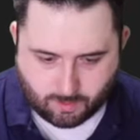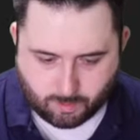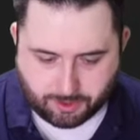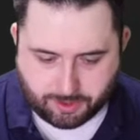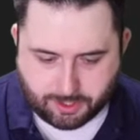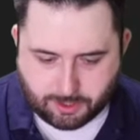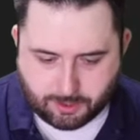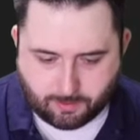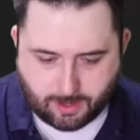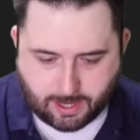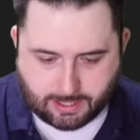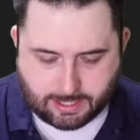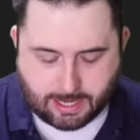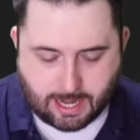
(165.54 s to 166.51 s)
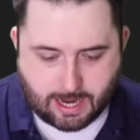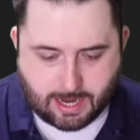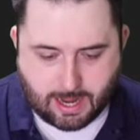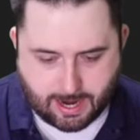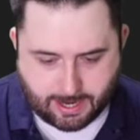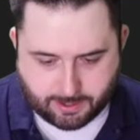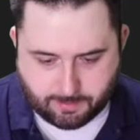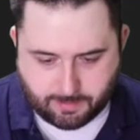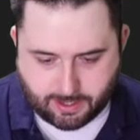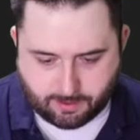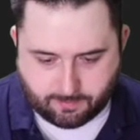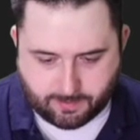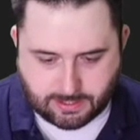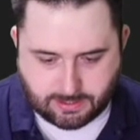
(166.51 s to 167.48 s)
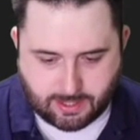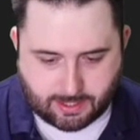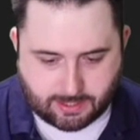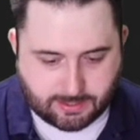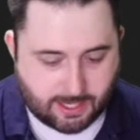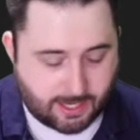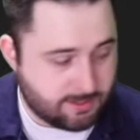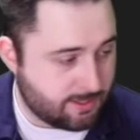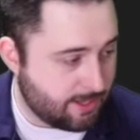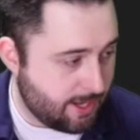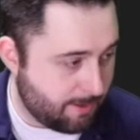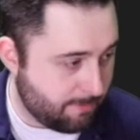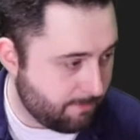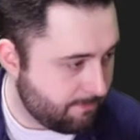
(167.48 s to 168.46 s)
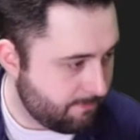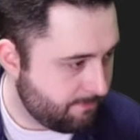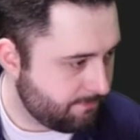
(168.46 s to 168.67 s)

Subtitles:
We'll then create an iItem interface that contains a name.